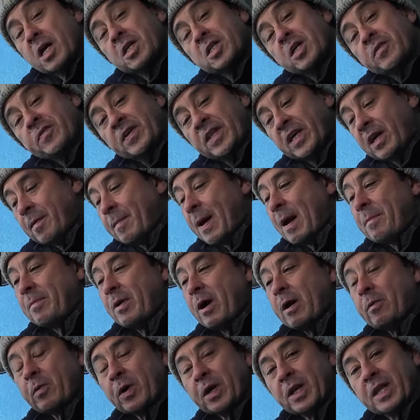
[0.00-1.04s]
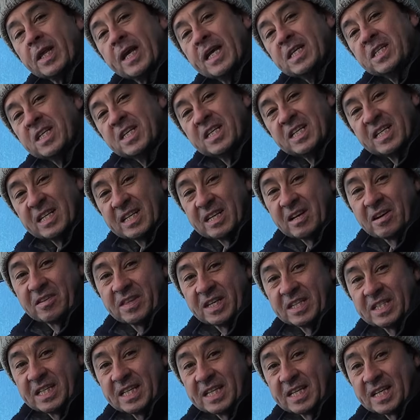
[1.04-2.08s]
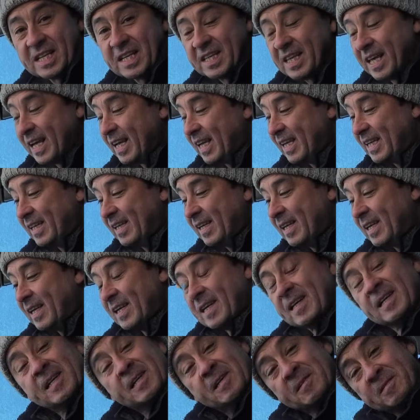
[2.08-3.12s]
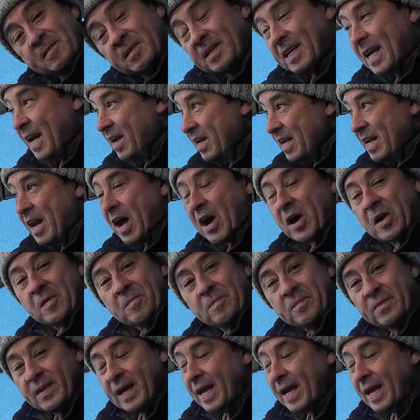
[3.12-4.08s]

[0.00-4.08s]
So if you think about buying one of these and you didn't know if they did anything, now you know.